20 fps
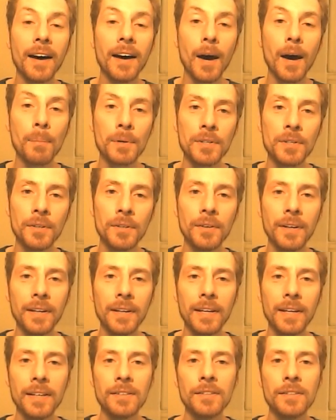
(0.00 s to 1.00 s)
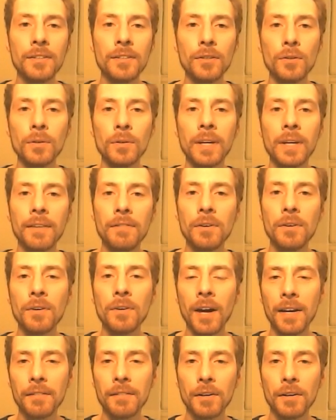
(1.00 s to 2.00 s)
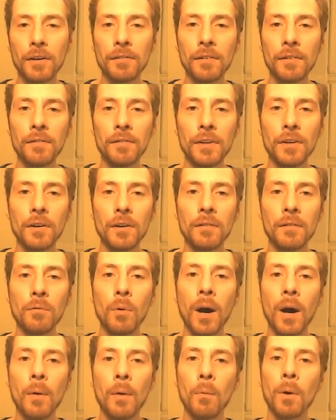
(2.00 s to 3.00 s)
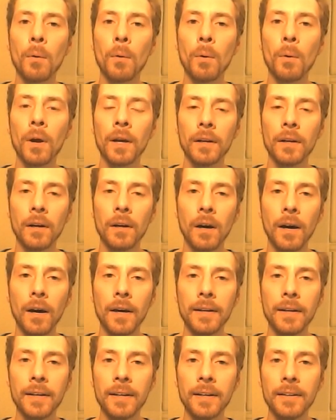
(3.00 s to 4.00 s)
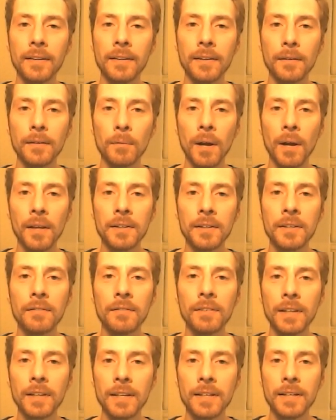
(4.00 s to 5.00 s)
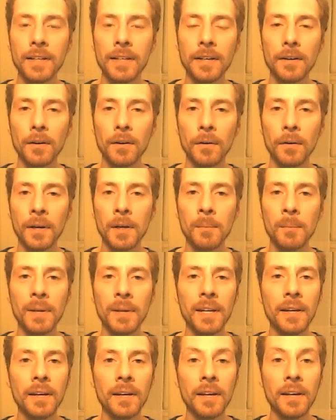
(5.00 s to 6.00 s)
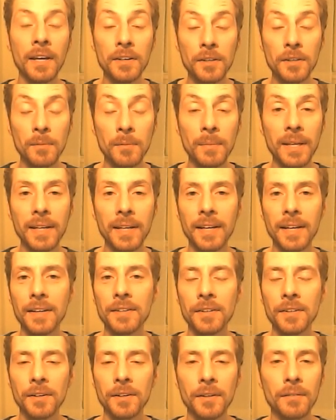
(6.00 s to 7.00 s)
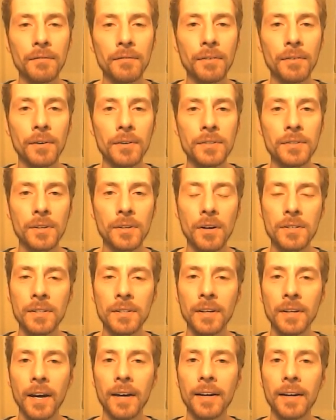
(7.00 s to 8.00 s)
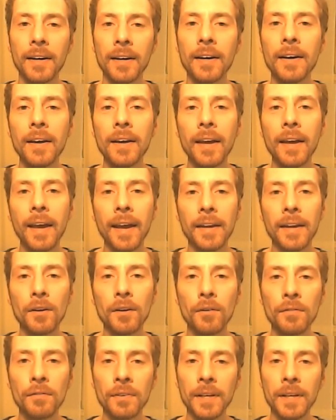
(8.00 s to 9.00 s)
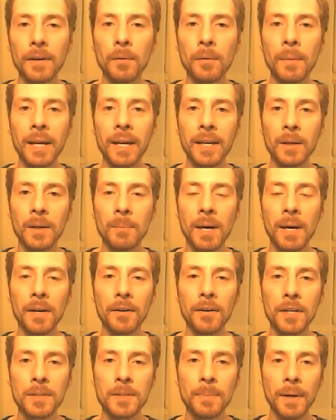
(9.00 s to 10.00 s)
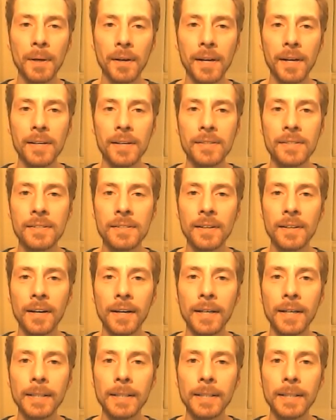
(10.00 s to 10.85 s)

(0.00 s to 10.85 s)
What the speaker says: opportunity to give you kind of an overview of what we're working on in the relatively near or intermediate term for Star Sonata, and hopefully it will make it a better experience.